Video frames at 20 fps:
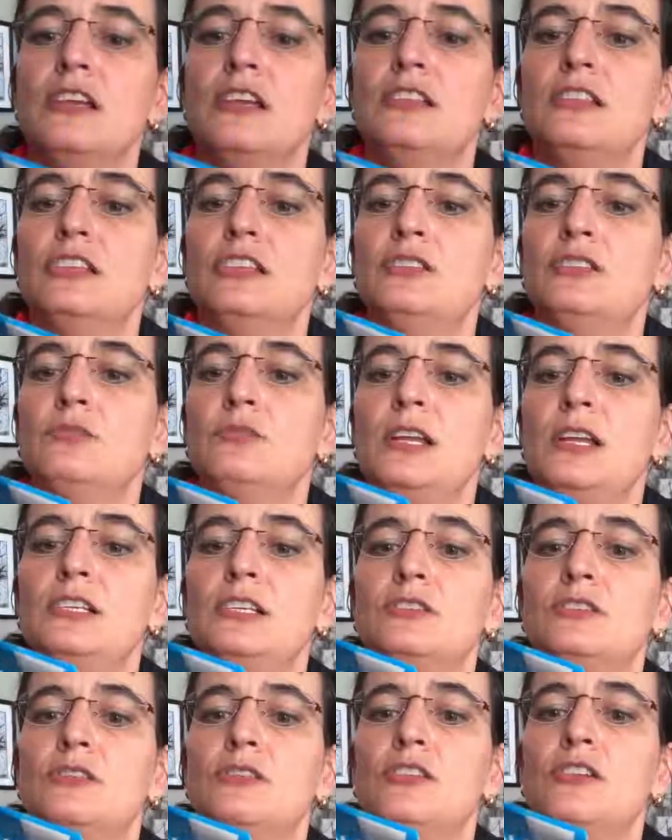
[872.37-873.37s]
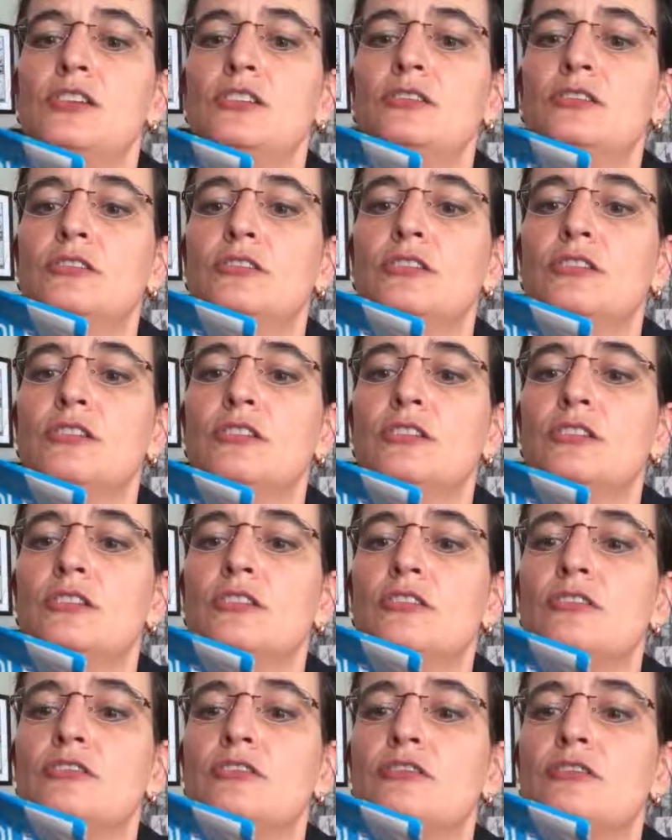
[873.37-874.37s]
This one's got
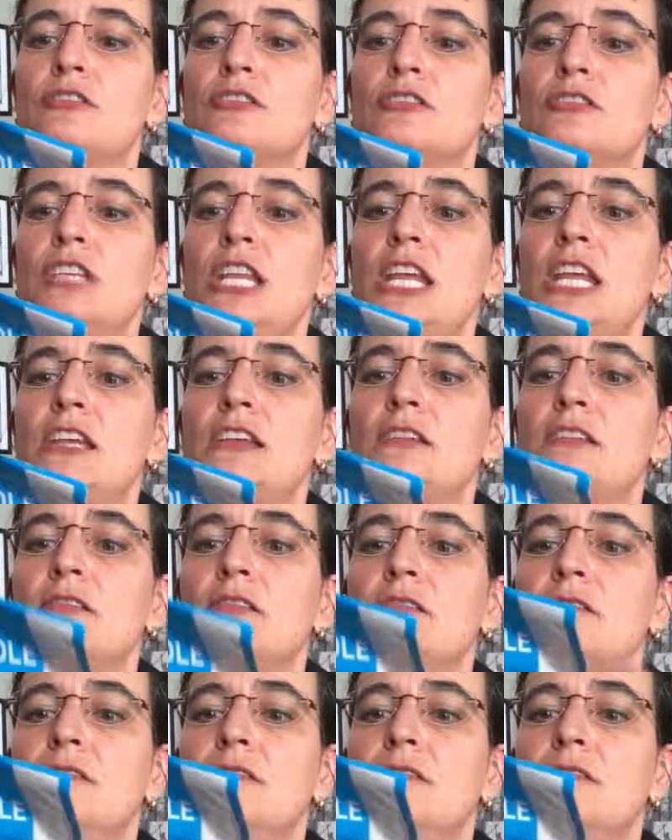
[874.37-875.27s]
10